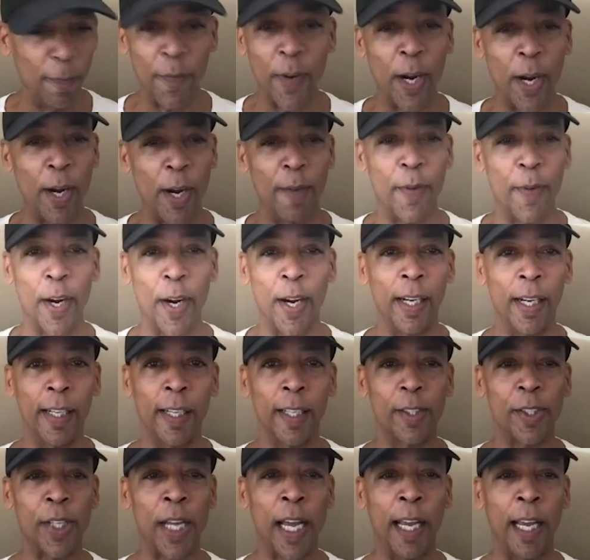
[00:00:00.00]
very, very
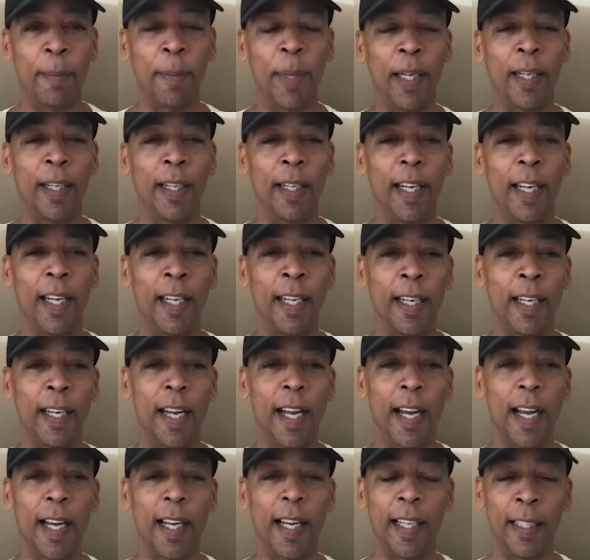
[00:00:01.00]
little time in in
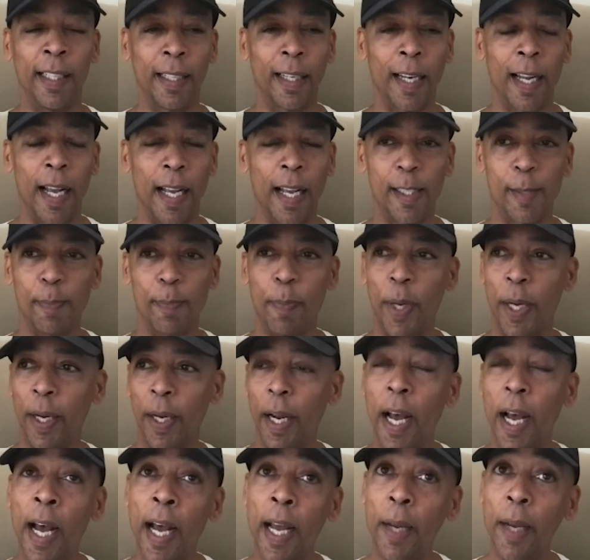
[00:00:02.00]
uh, in class,
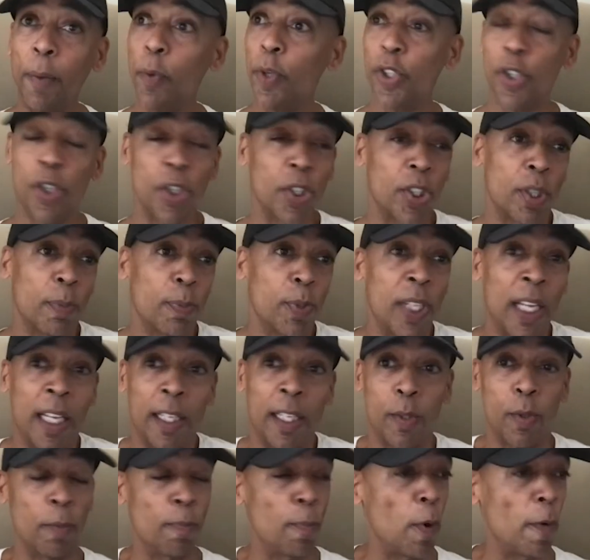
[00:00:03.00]
but I was just
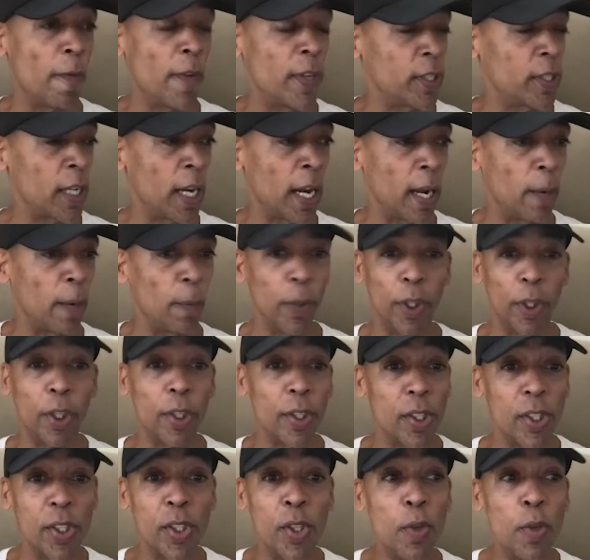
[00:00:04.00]
obsessed with movies, and I would
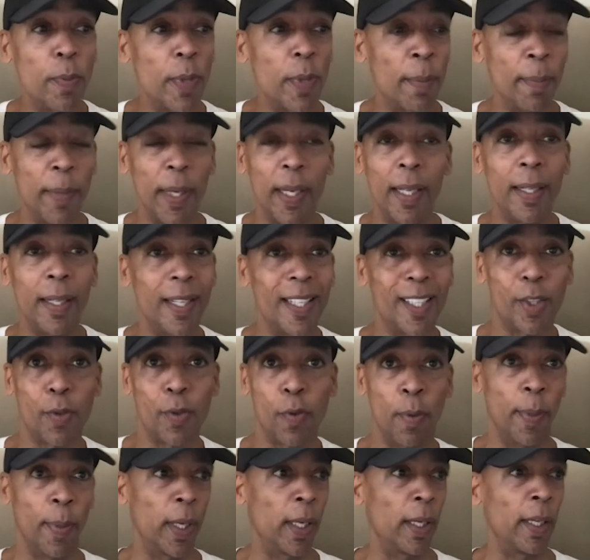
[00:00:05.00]
consume them
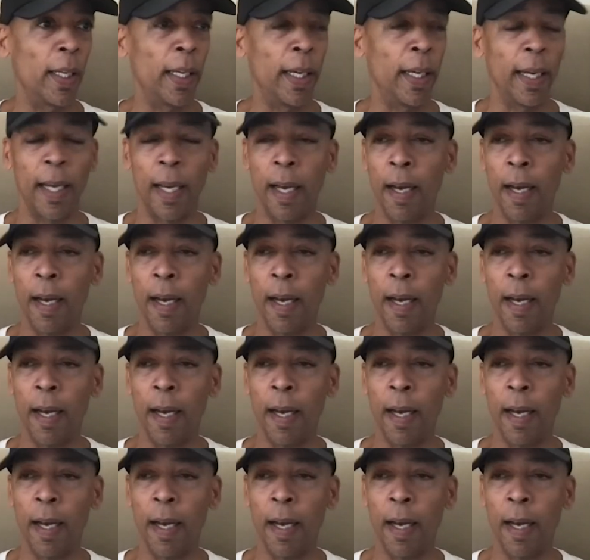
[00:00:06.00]
indiscriminately.